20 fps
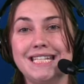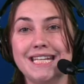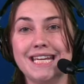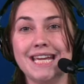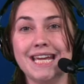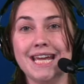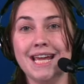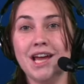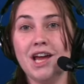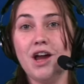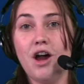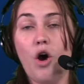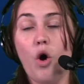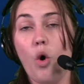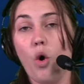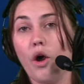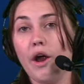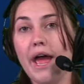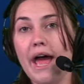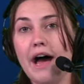D,
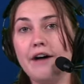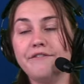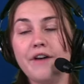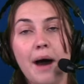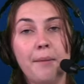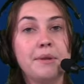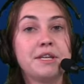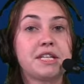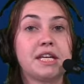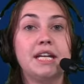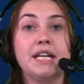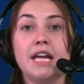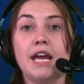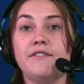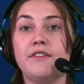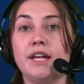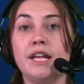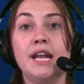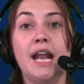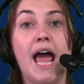or F. I'm just going to give
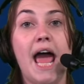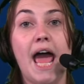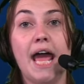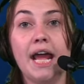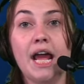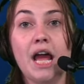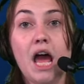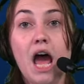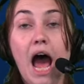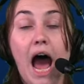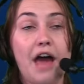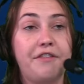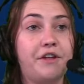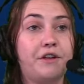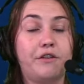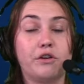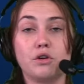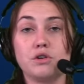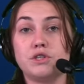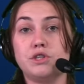it an A. I think
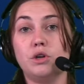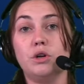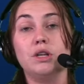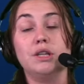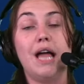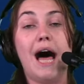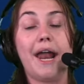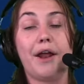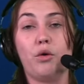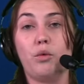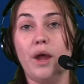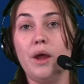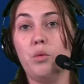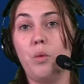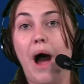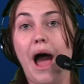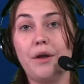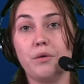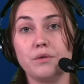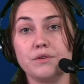there are still a lot of great
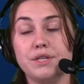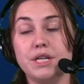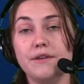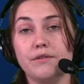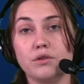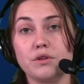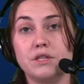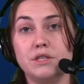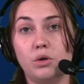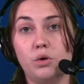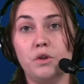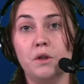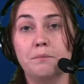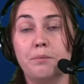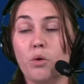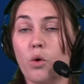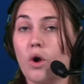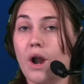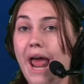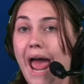wide receivers still on the
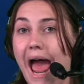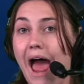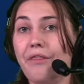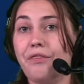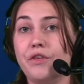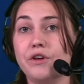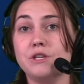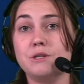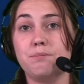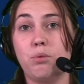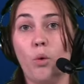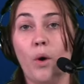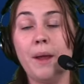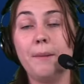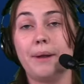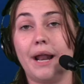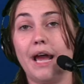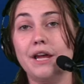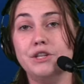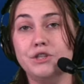board at this point,
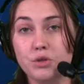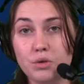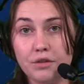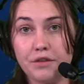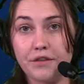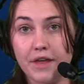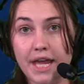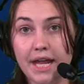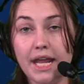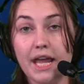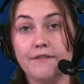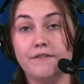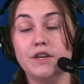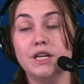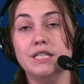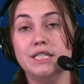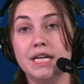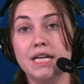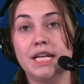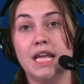but I do think if you
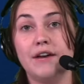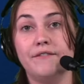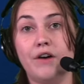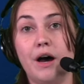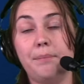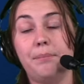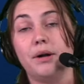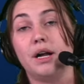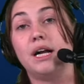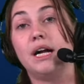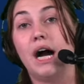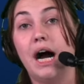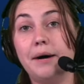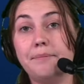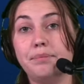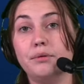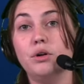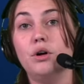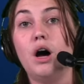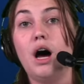did give up a
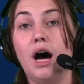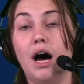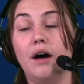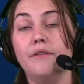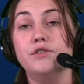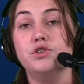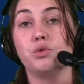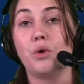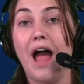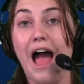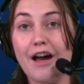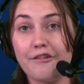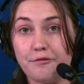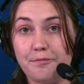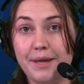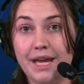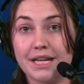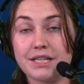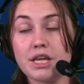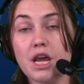couple of draft
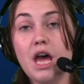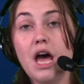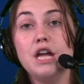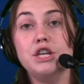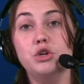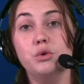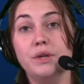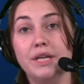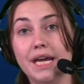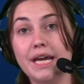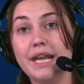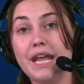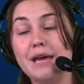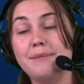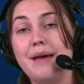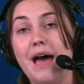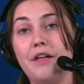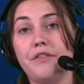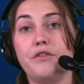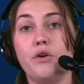picks to get him
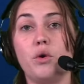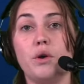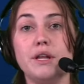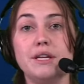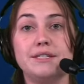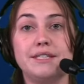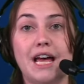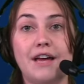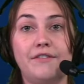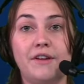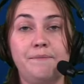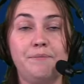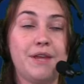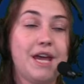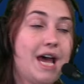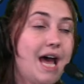at 37,